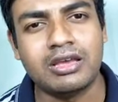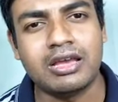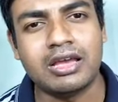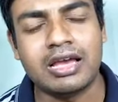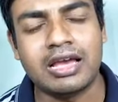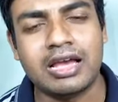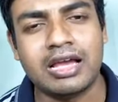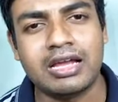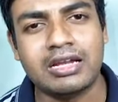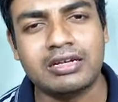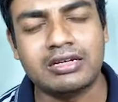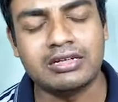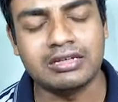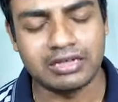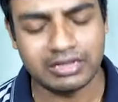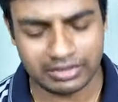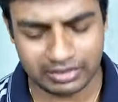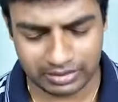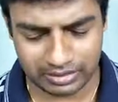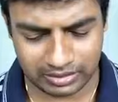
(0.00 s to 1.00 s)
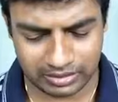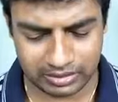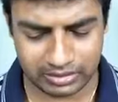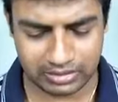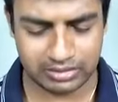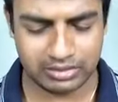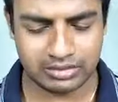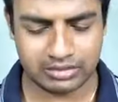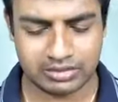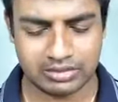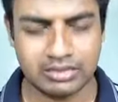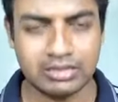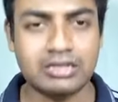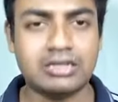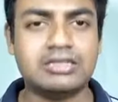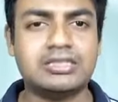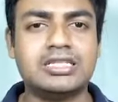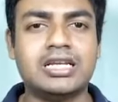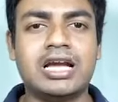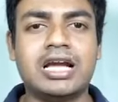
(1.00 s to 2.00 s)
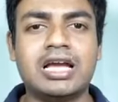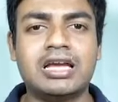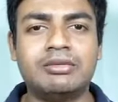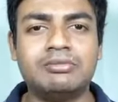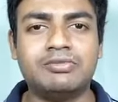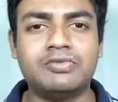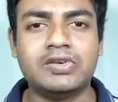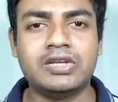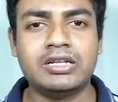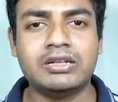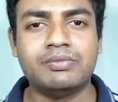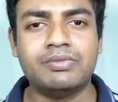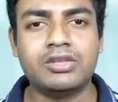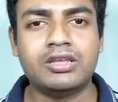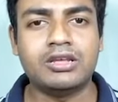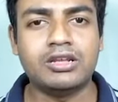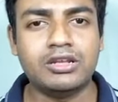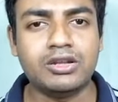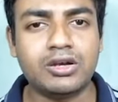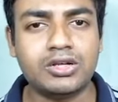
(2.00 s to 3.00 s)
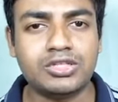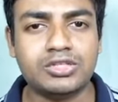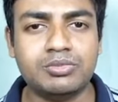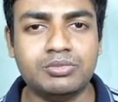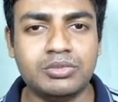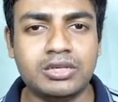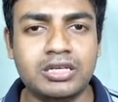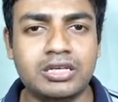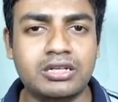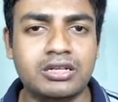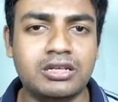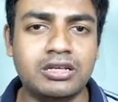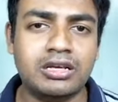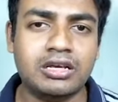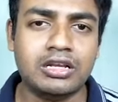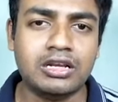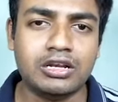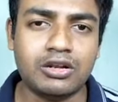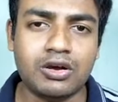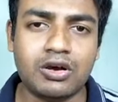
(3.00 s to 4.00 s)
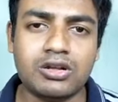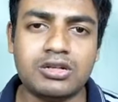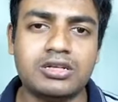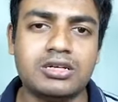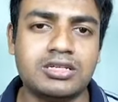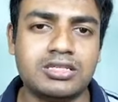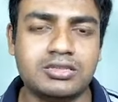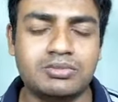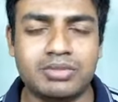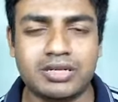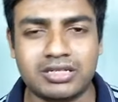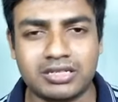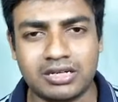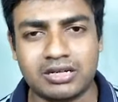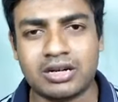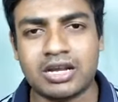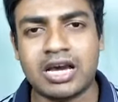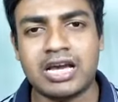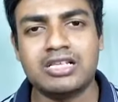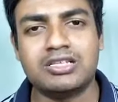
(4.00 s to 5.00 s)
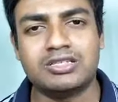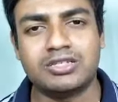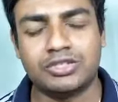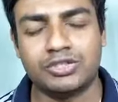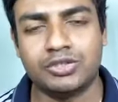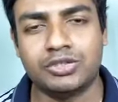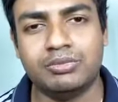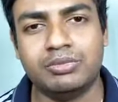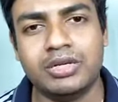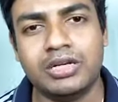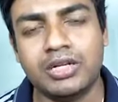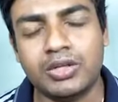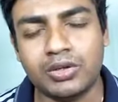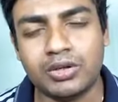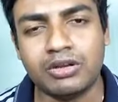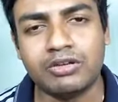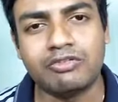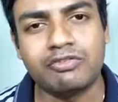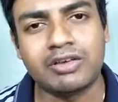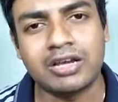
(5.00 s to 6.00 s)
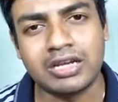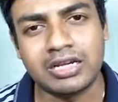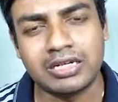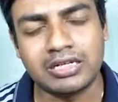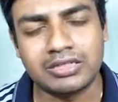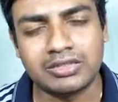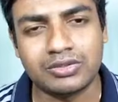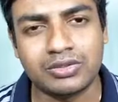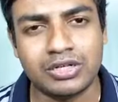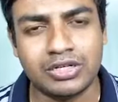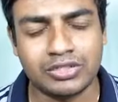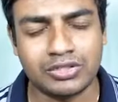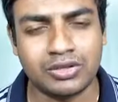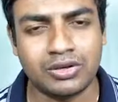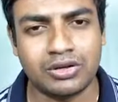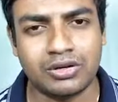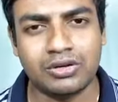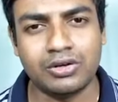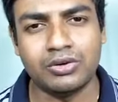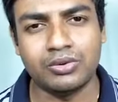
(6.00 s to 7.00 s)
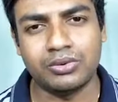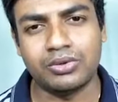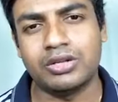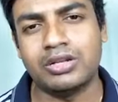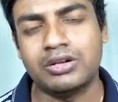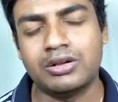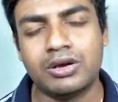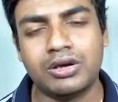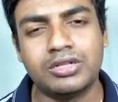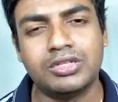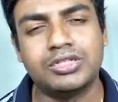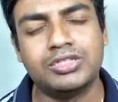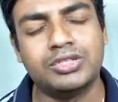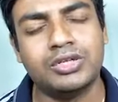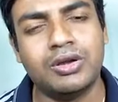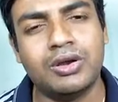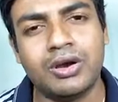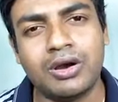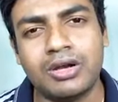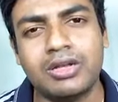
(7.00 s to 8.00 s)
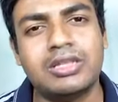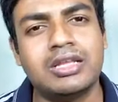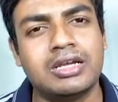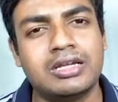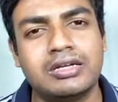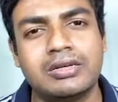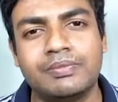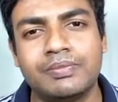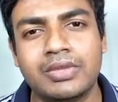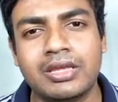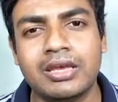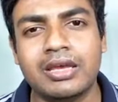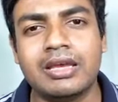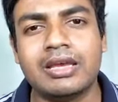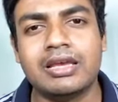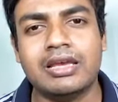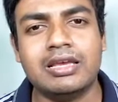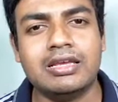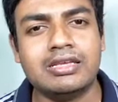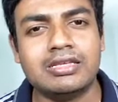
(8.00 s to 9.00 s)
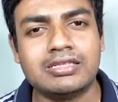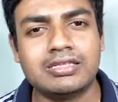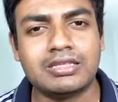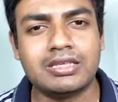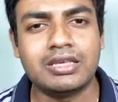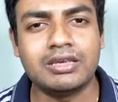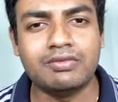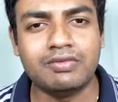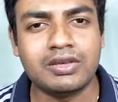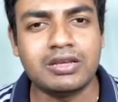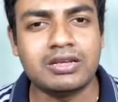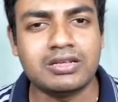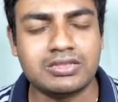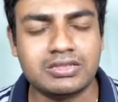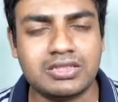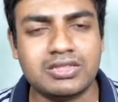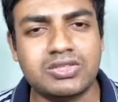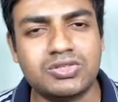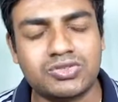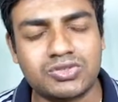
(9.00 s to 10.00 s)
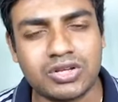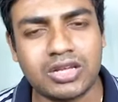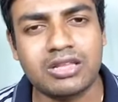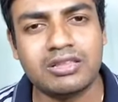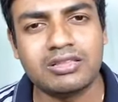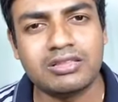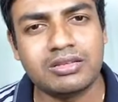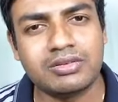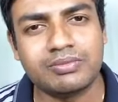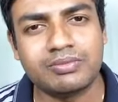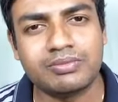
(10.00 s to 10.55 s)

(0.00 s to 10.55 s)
And this is the time when not me, not us, but Christ should be glorified. So it's on glory and honor to God that He is giving us the strength.